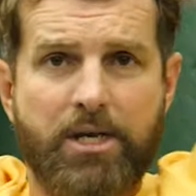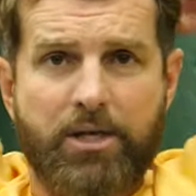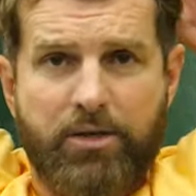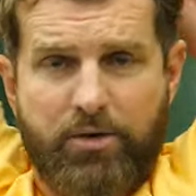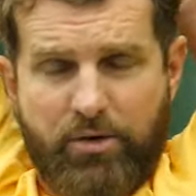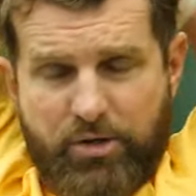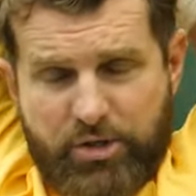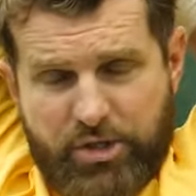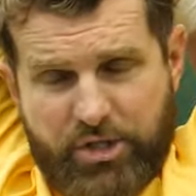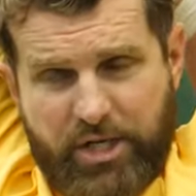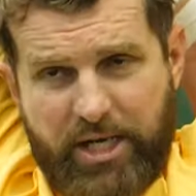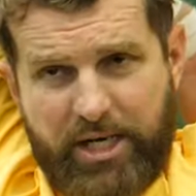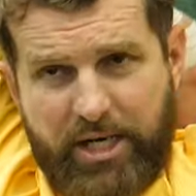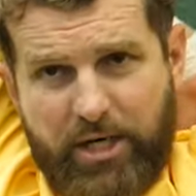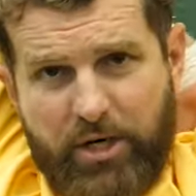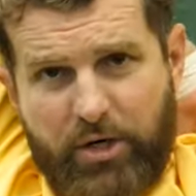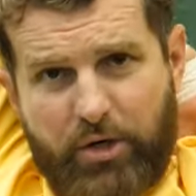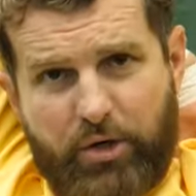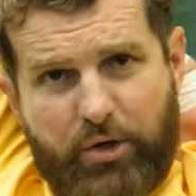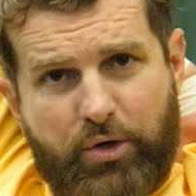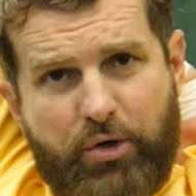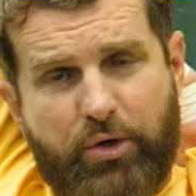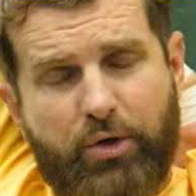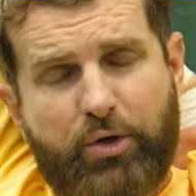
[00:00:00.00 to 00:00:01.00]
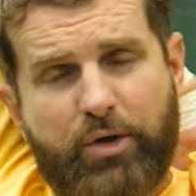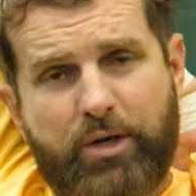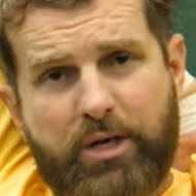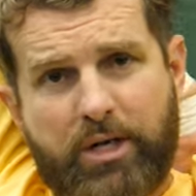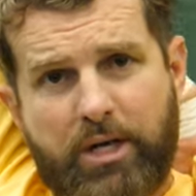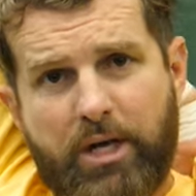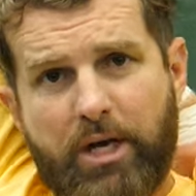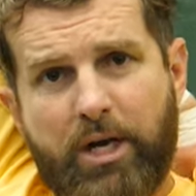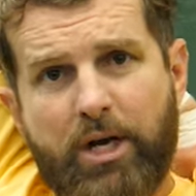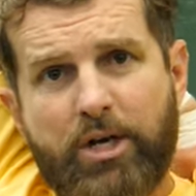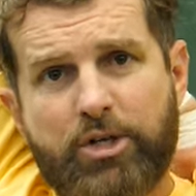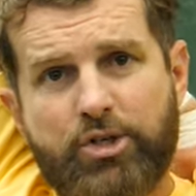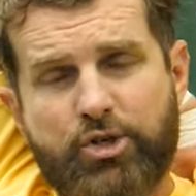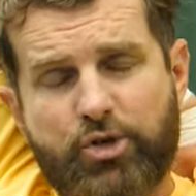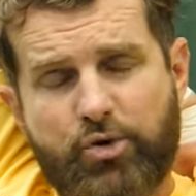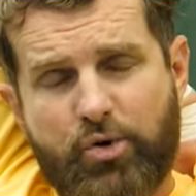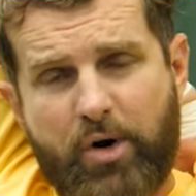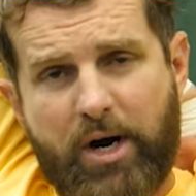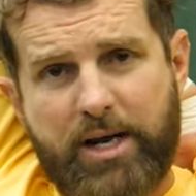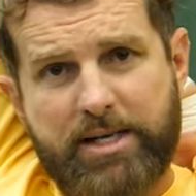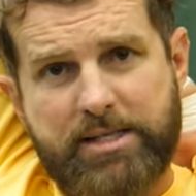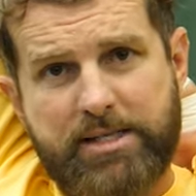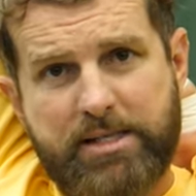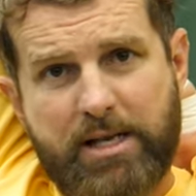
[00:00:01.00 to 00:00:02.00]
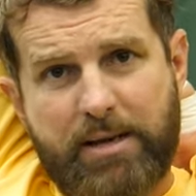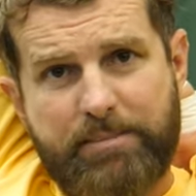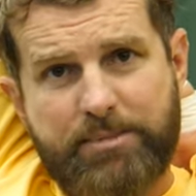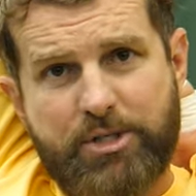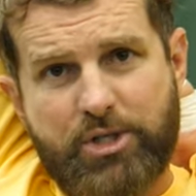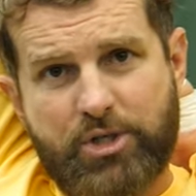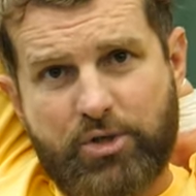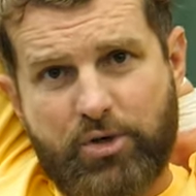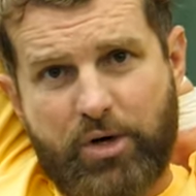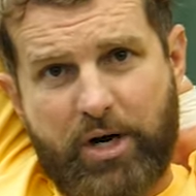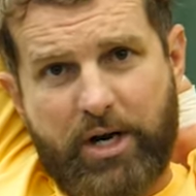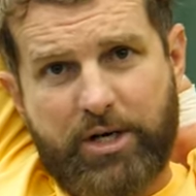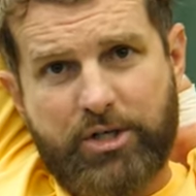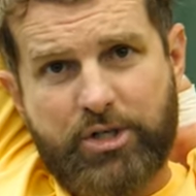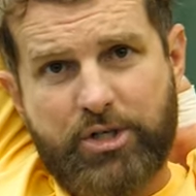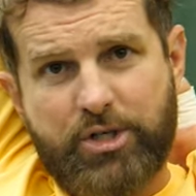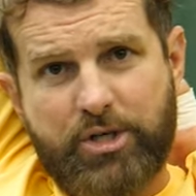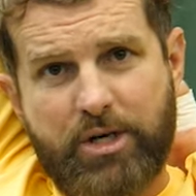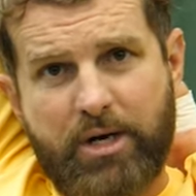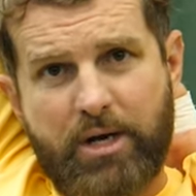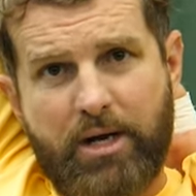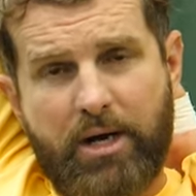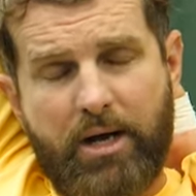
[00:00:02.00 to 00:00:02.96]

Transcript: Just getting a good tricep stretch